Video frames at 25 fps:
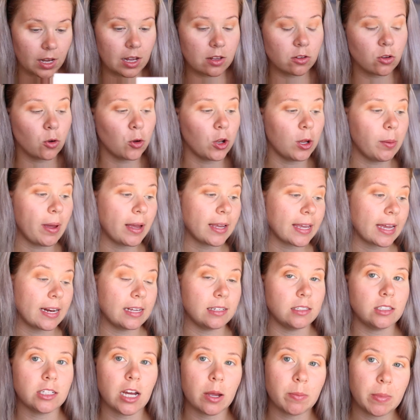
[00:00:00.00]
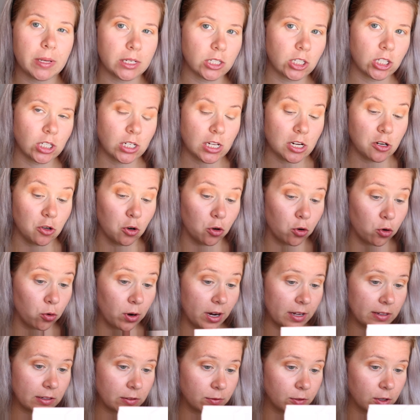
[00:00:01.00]
It's all about getting dimension in your
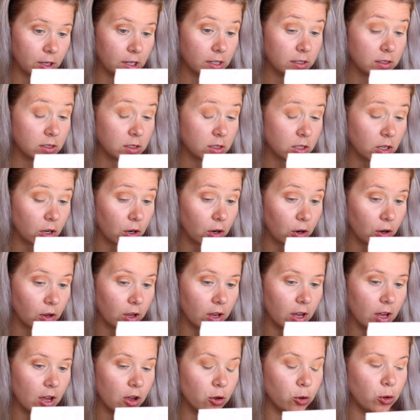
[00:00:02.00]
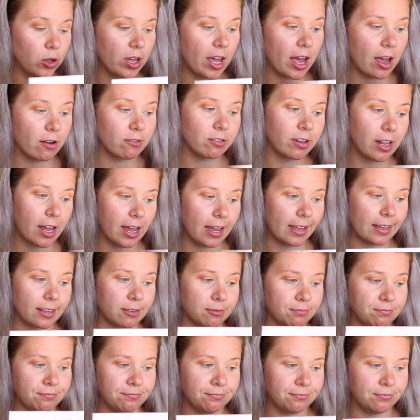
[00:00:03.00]
crease first, so you have like
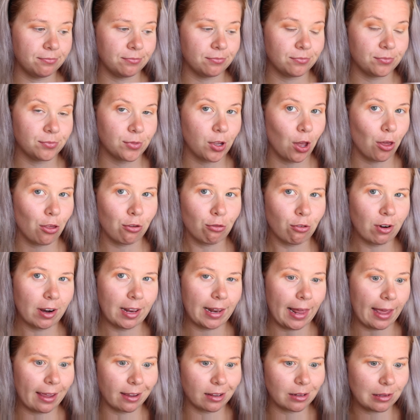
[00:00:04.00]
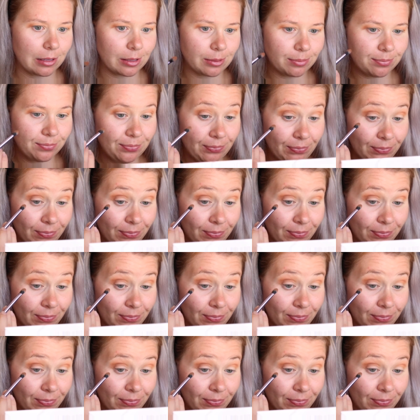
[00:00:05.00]
3 layers.